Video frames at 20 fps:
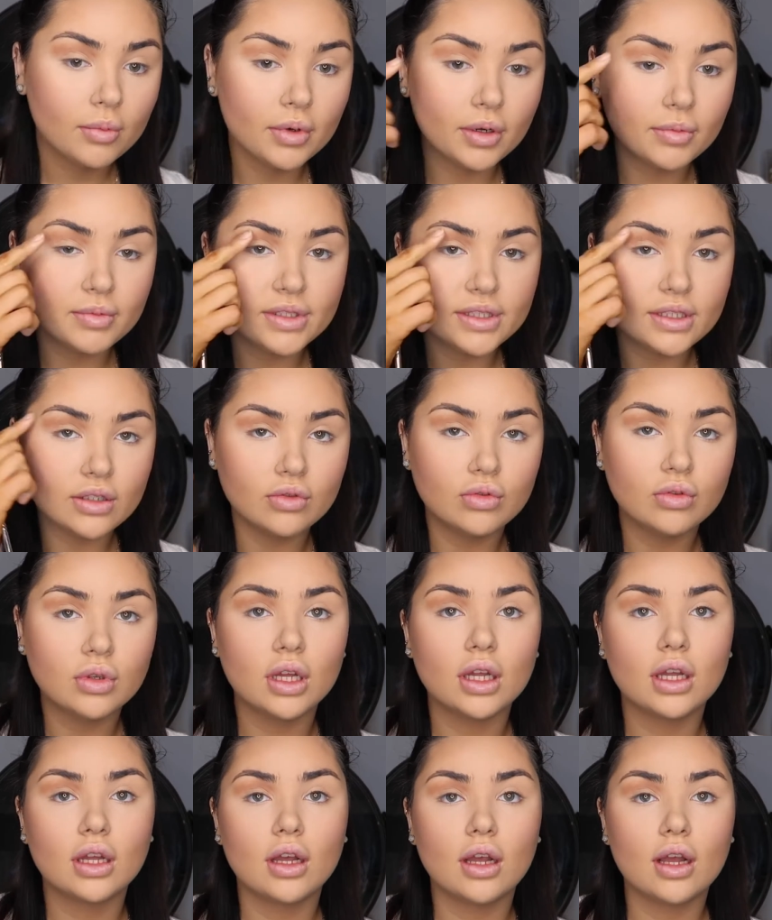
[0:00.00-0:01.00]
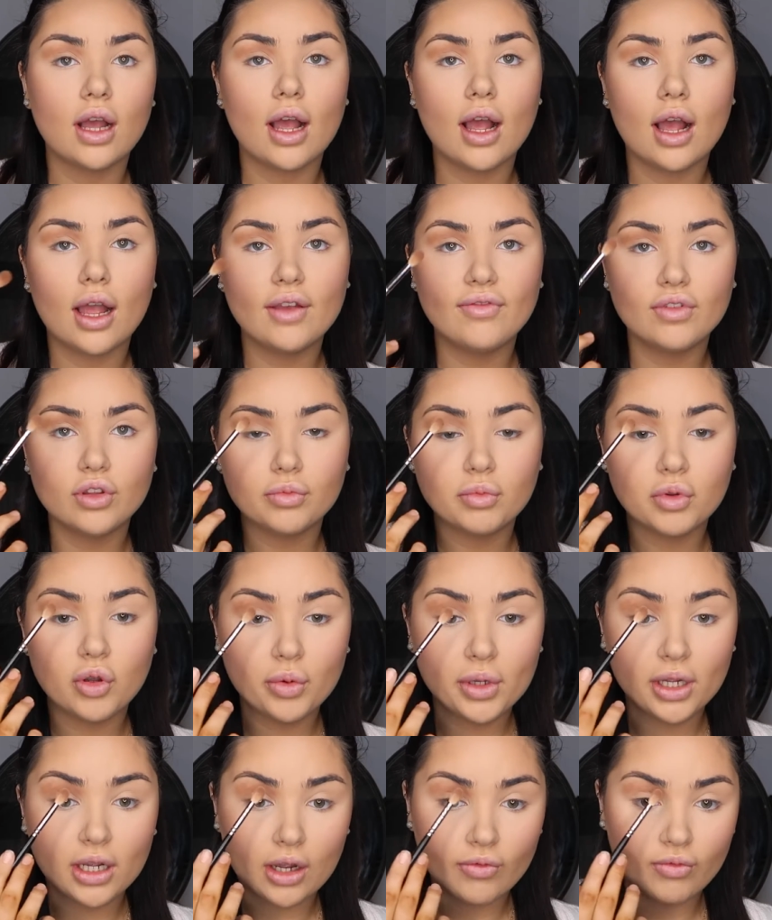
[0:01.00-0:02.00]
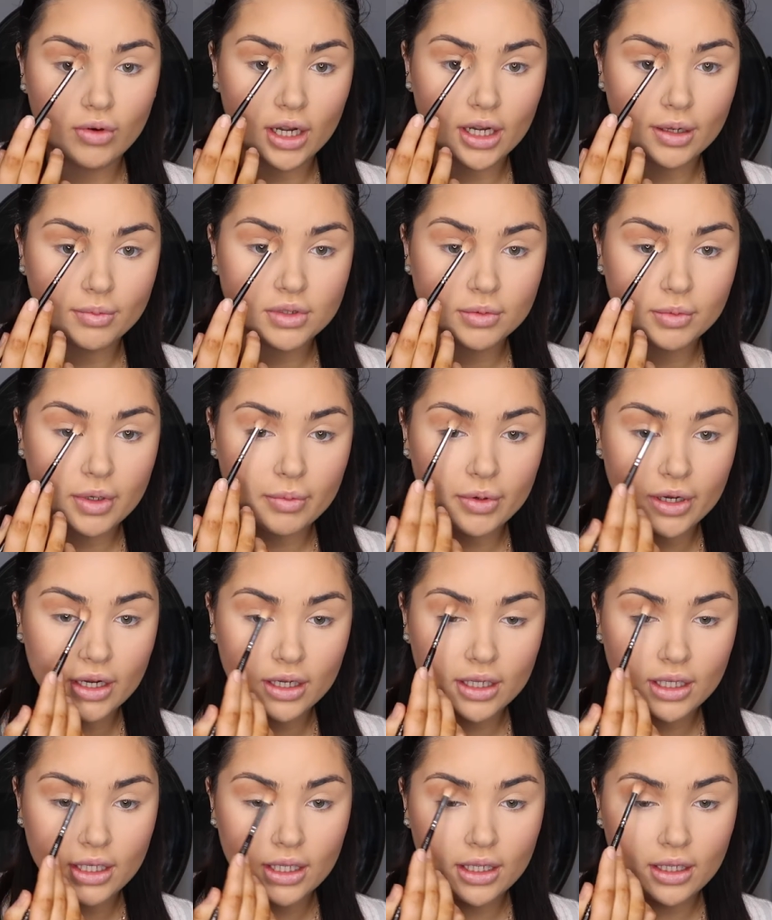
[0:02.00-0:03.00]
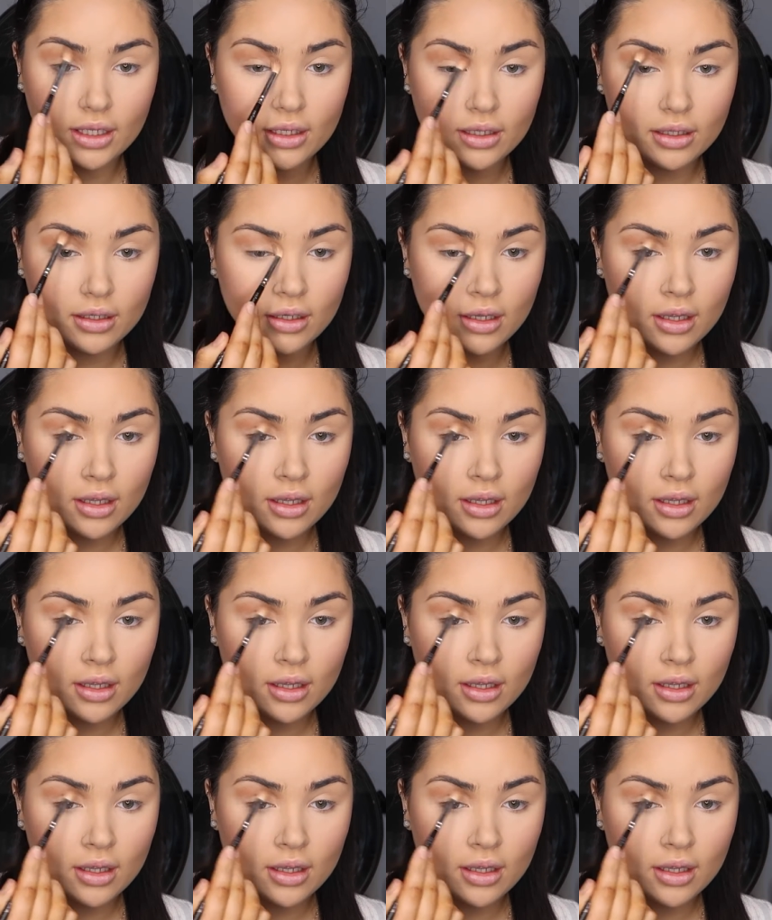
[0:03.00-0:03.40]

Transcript: I'm still, even though I'm going right up to my brow here,